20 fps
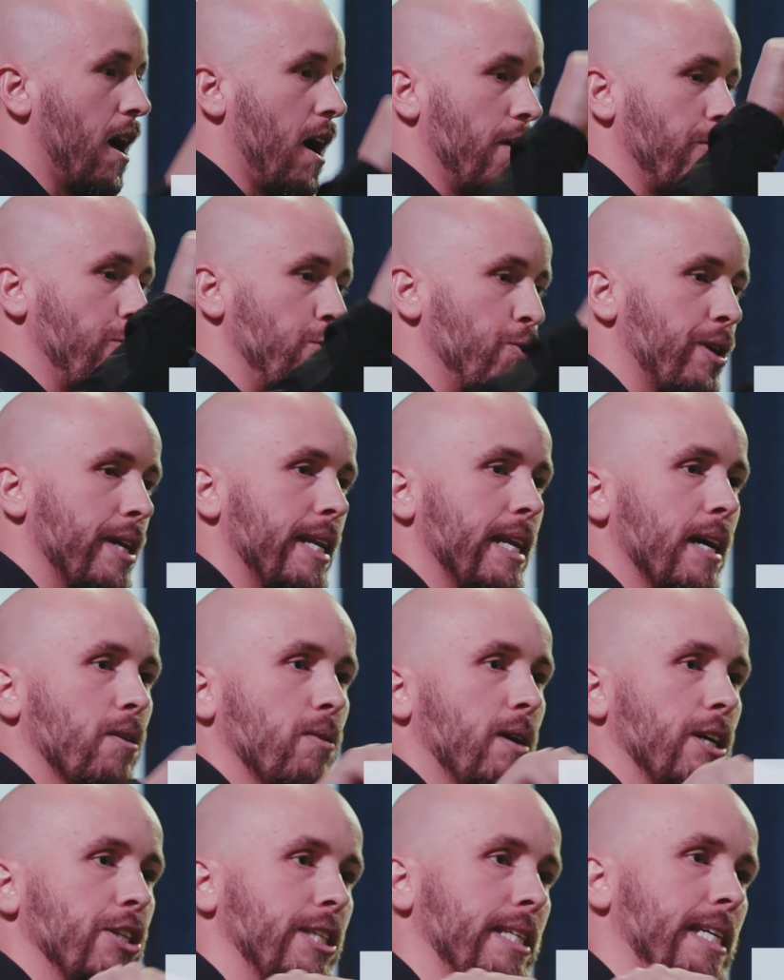you can
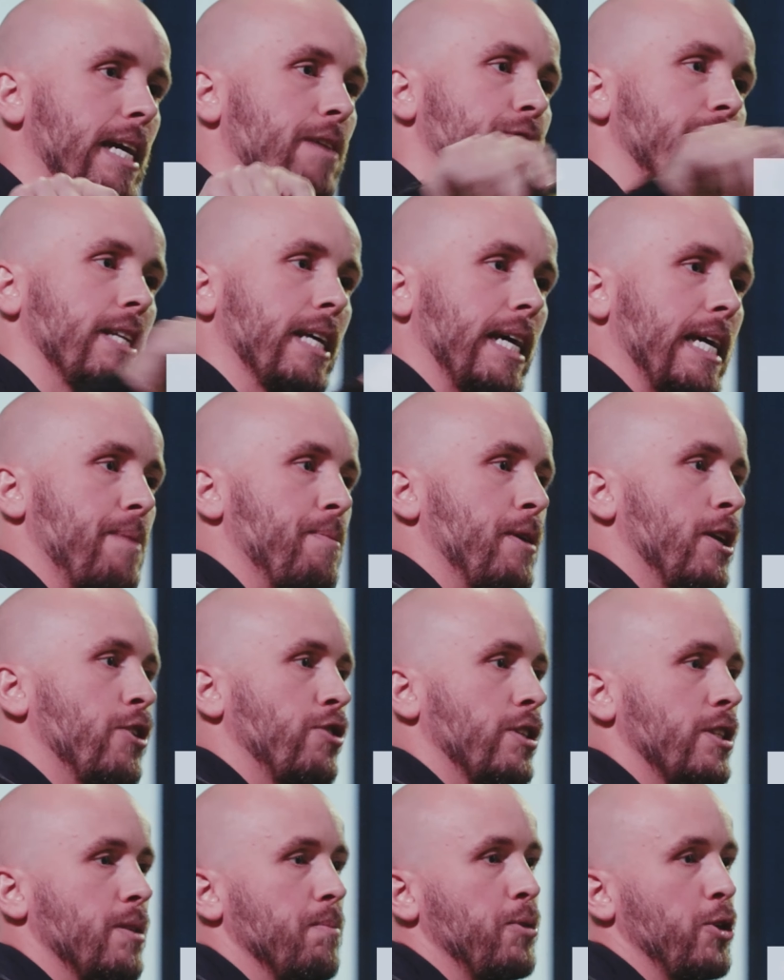now actually get rid of that email
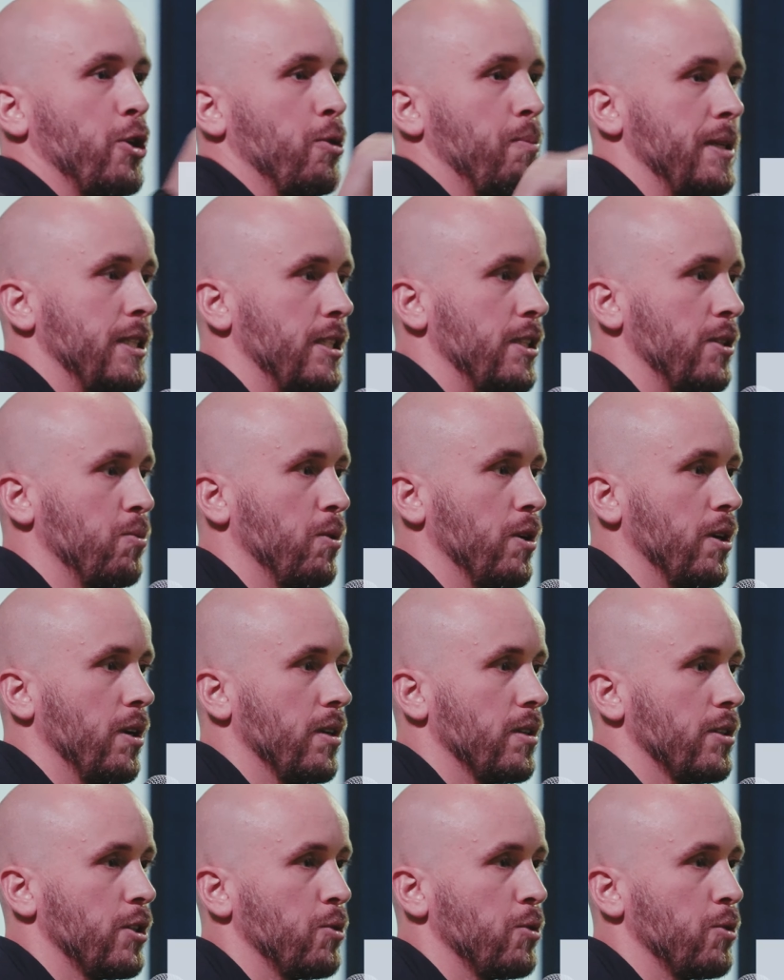address and put your business one on.